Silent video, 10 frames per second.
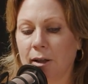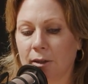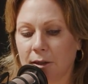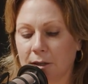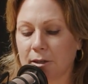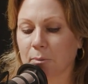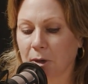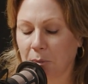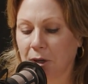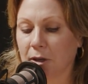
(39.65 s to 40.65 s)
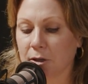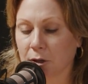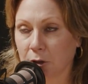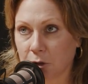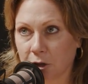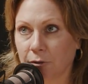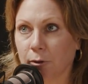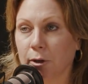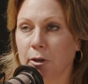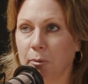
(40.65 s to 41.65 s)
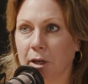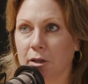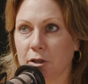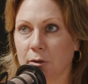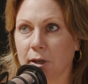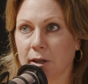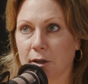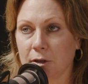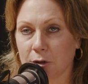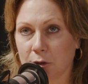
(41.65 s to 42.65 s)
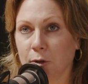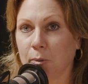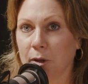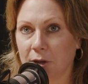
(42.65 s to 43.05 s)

this might be a solution for you because you can assume